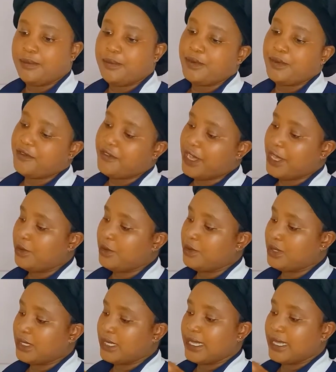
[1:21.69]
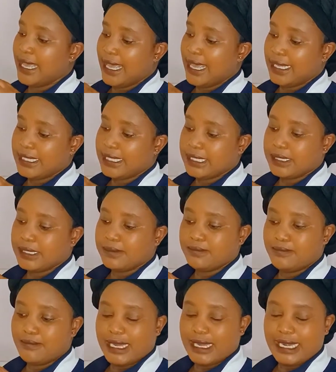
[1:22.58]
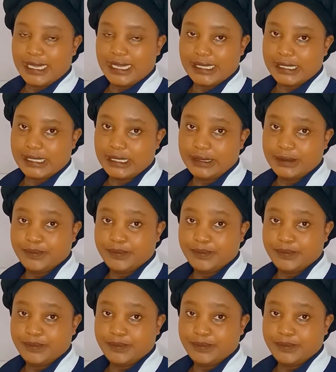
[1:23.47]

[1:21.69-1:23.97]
prefer using X mandazi.